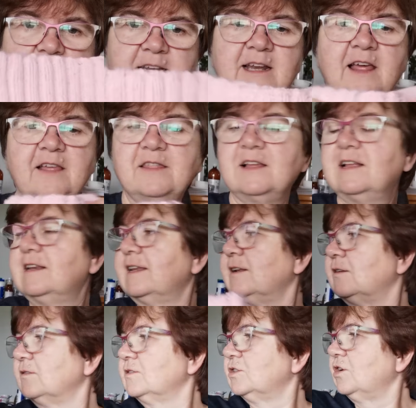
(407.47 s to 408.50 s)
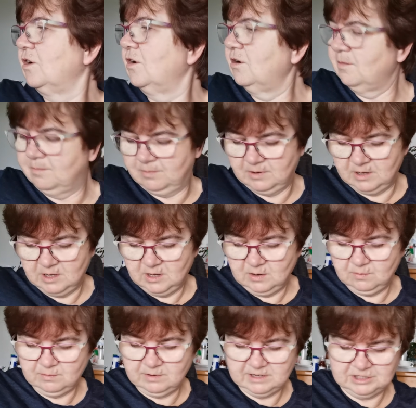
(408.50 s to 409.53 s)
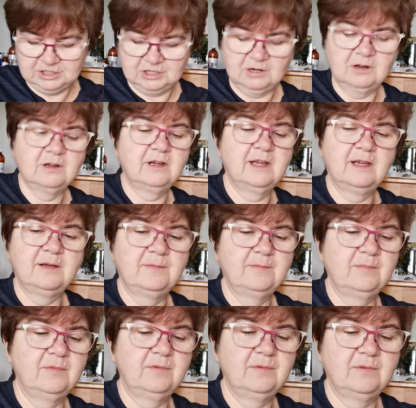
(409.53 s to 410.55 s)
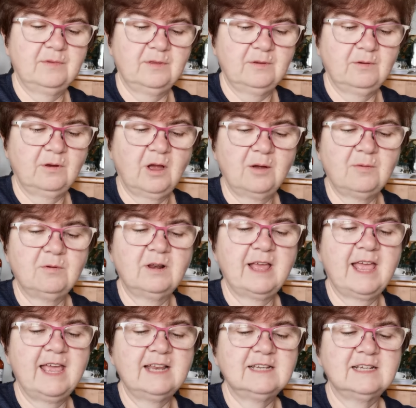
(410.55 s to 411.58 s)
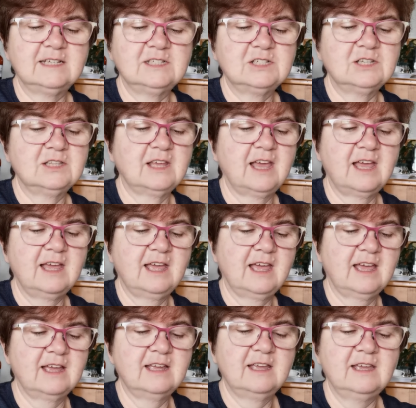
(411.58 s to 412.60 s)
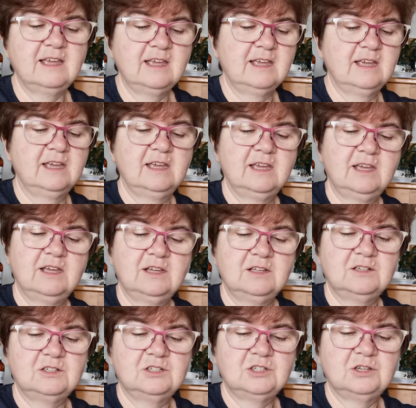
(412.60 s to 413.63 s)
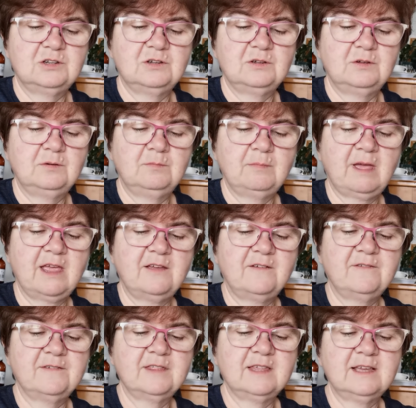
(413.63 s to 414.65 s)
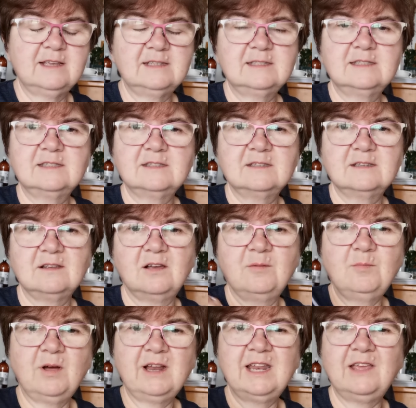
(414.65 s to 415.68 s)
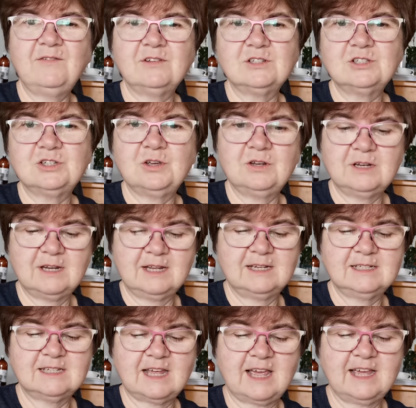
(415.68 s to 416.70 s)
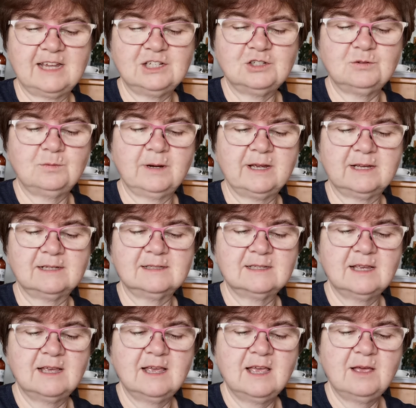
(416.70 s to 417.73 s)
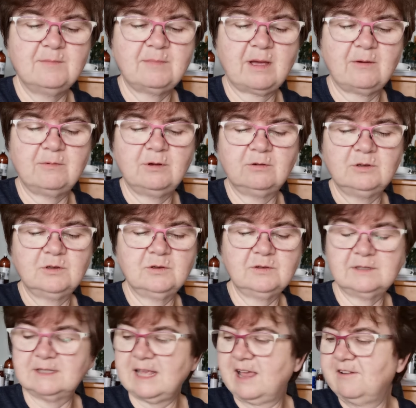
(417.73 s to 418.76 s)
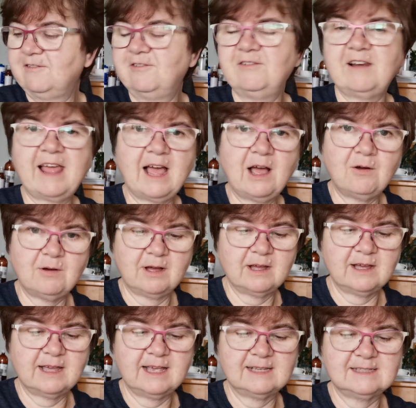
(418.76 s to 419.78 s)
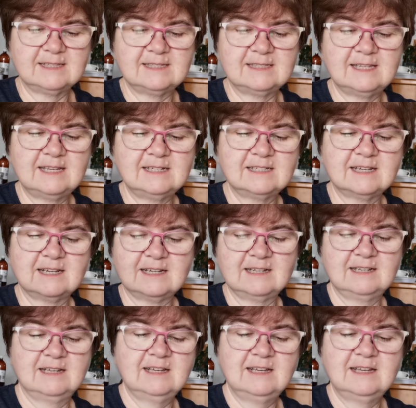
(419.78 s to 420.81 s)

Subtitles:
another little top which I will add into the hug to make for this. I might even turn it into angel wings, but we'll use that flower as center.